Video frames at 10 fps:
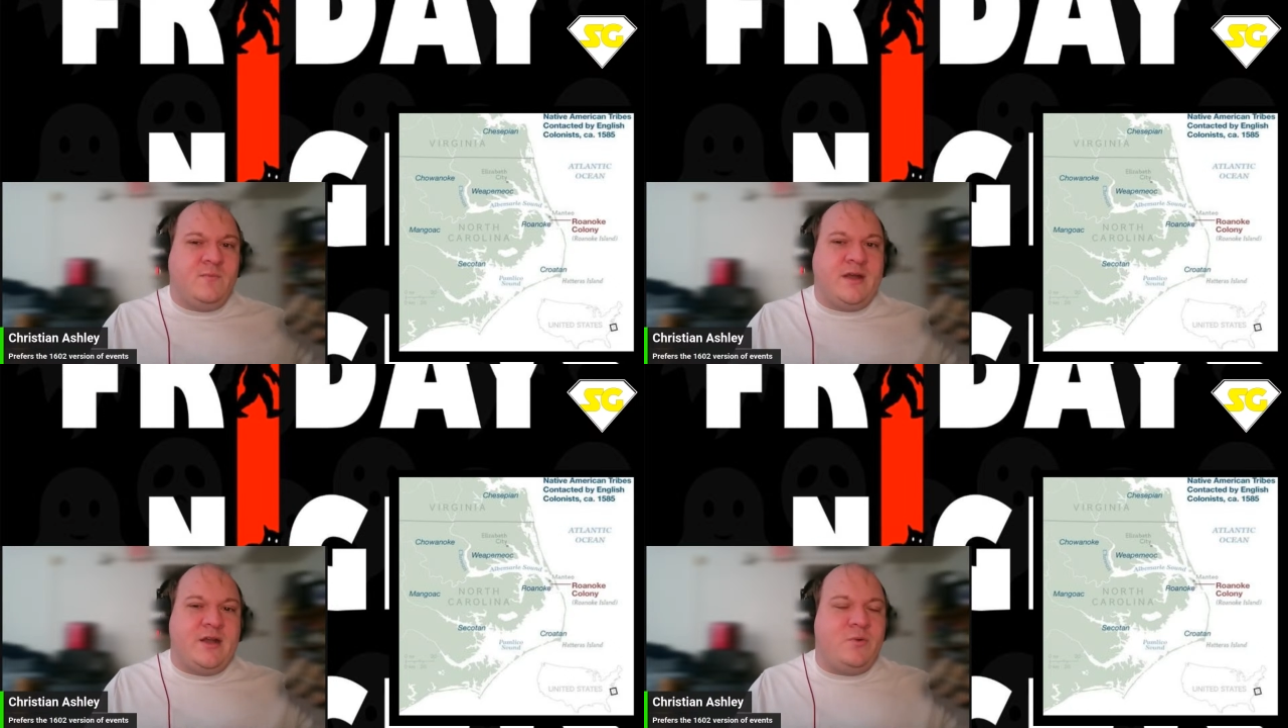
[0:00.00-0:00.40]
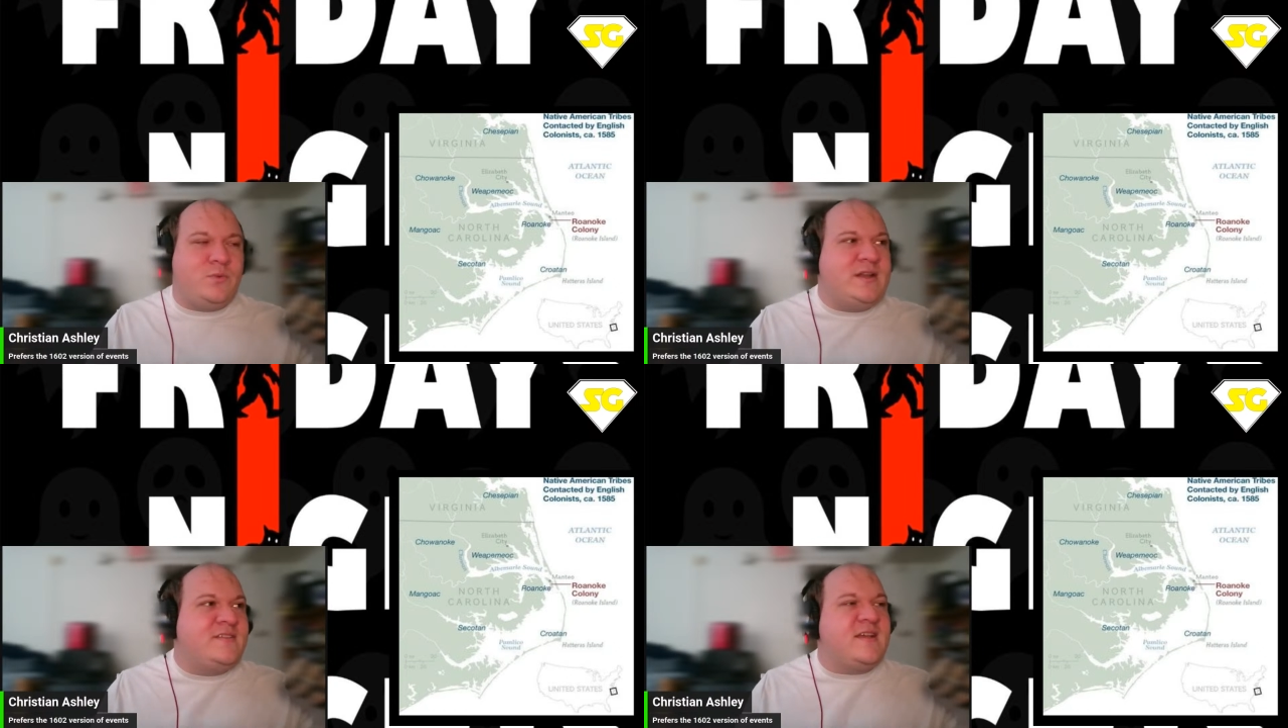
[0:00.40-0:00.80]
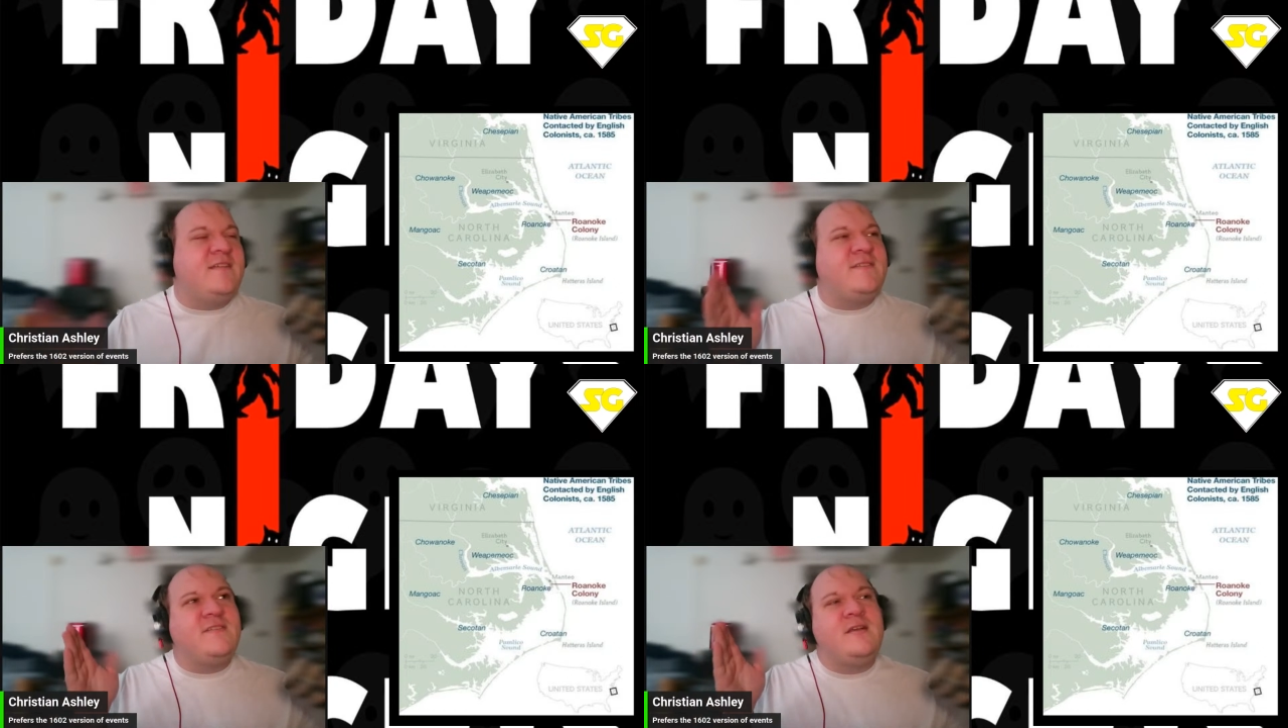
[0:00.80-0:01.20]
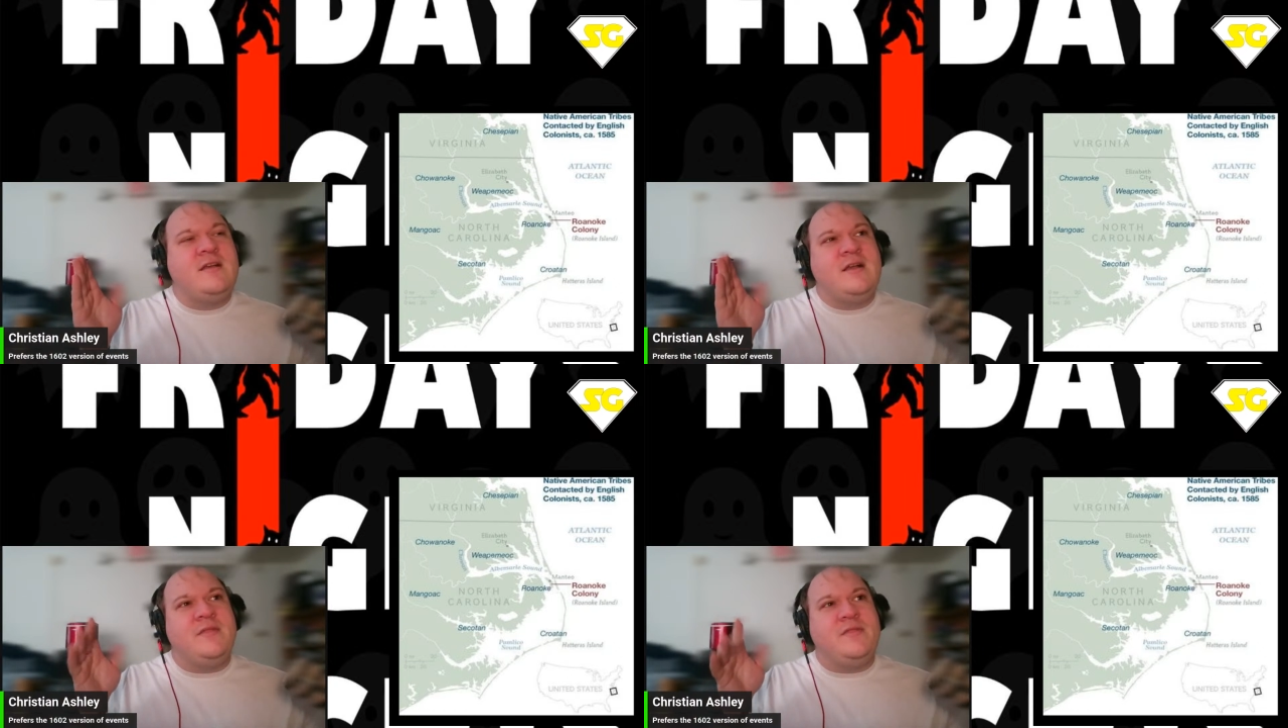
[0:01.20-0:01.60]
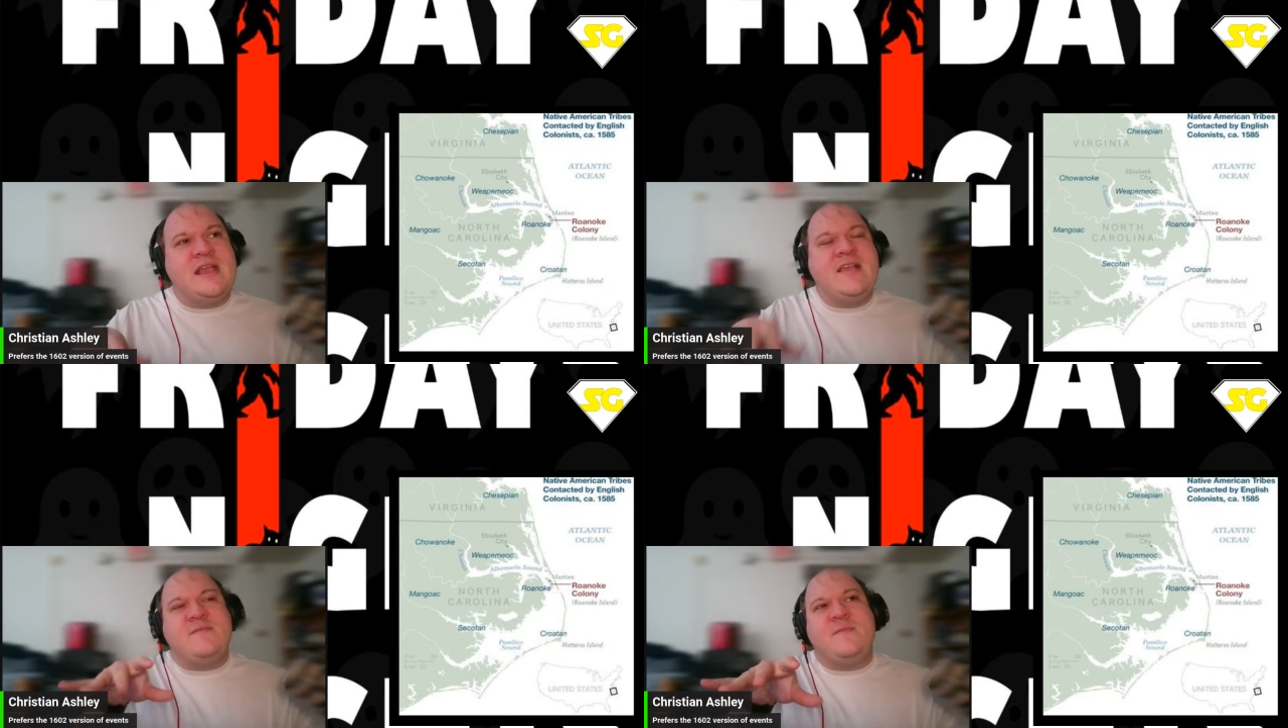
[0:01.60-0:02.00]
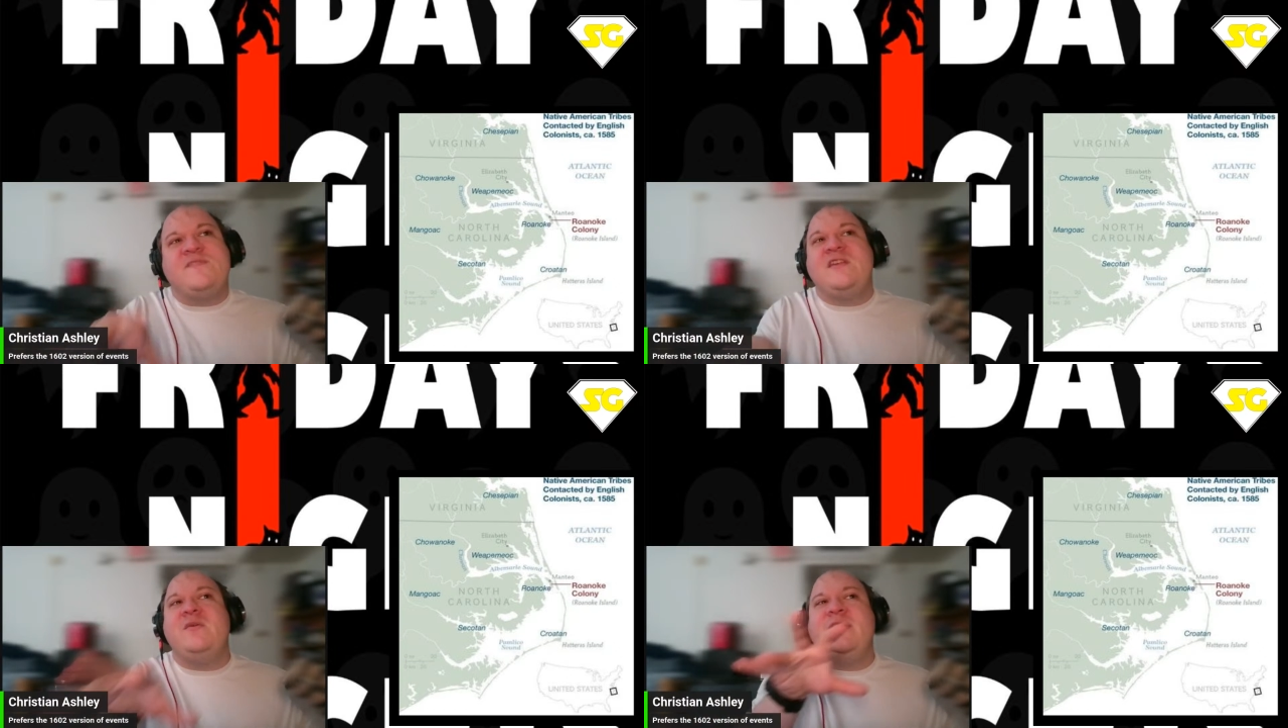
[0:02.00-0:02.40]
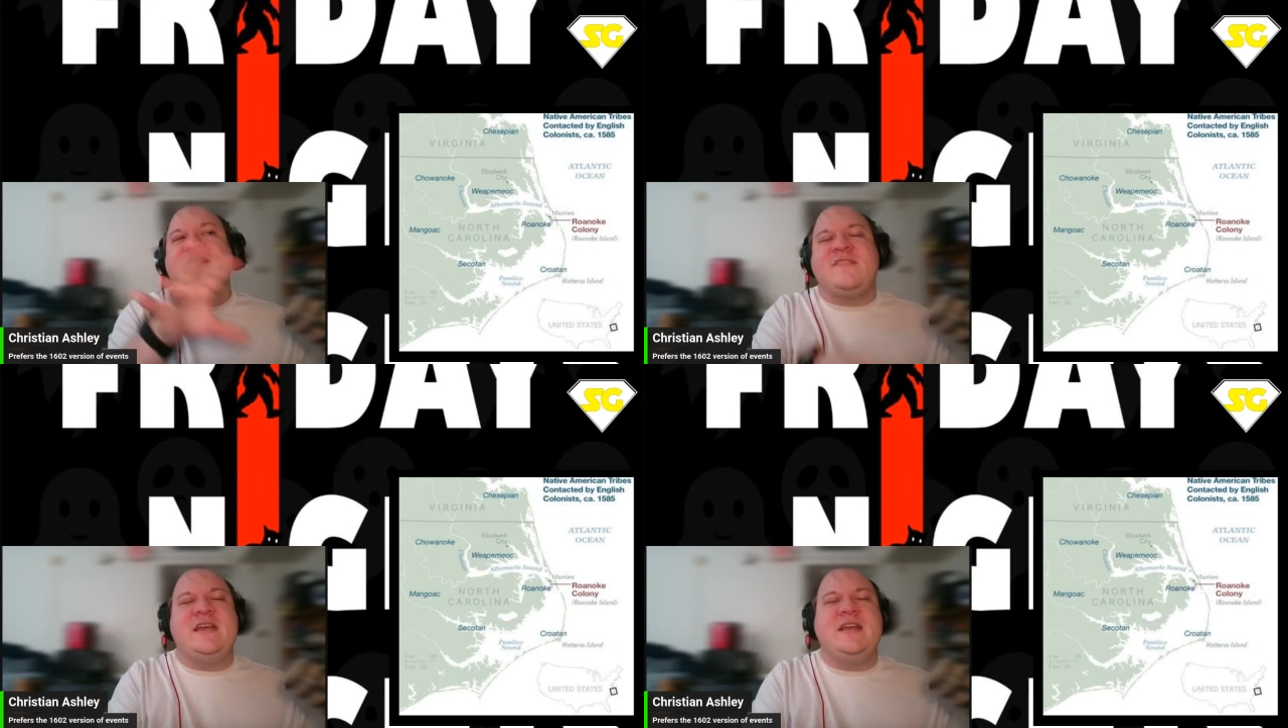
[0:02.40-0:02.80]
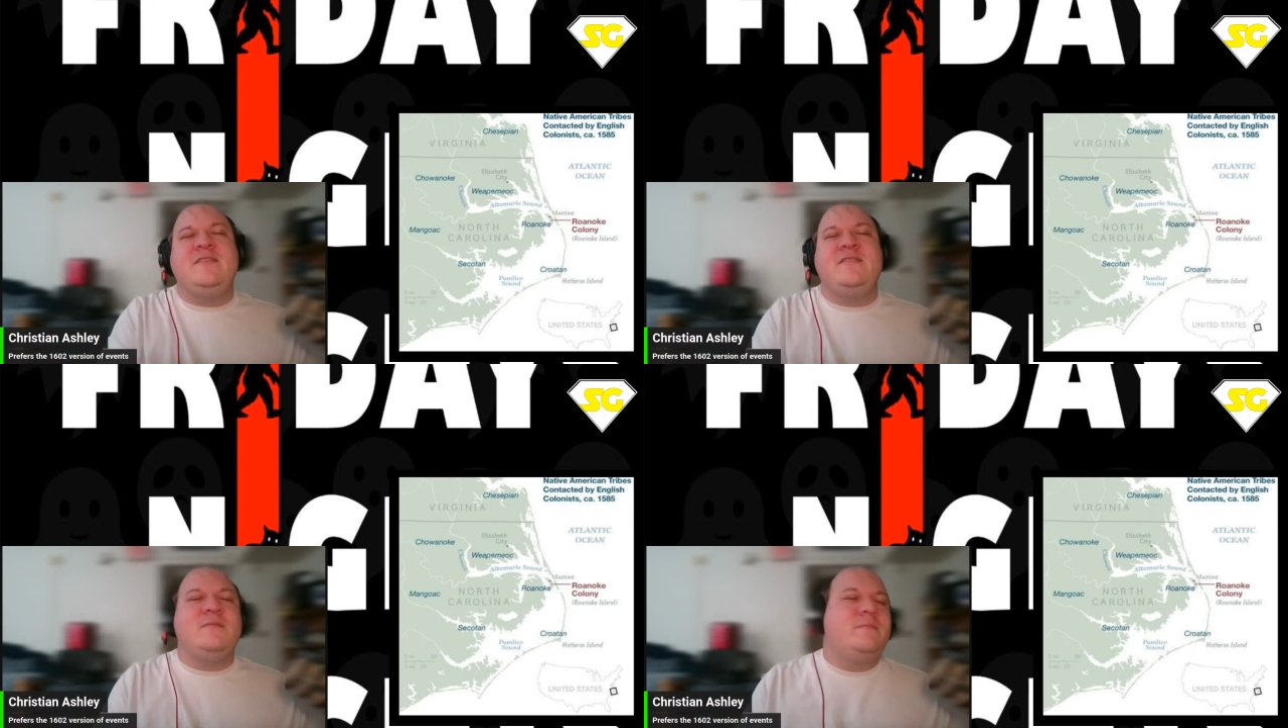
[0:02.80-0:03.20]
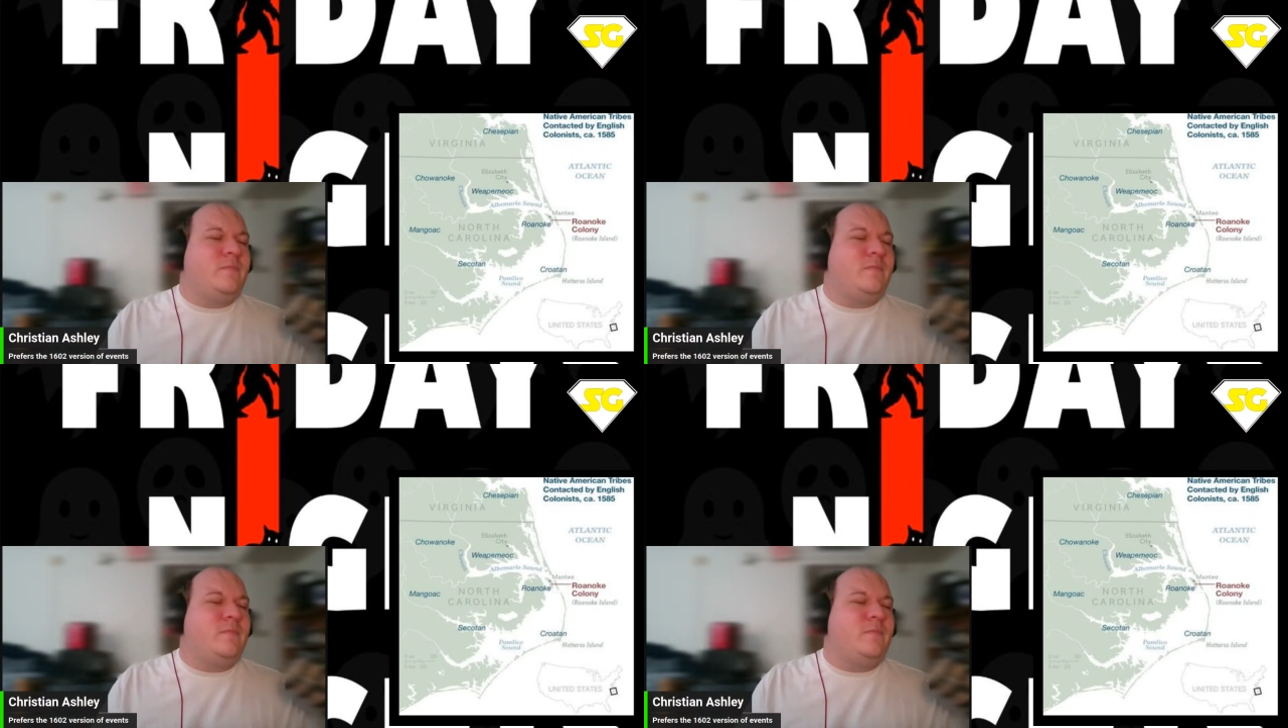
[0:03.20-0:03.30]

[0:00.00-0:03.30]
where we discuss these mysterious things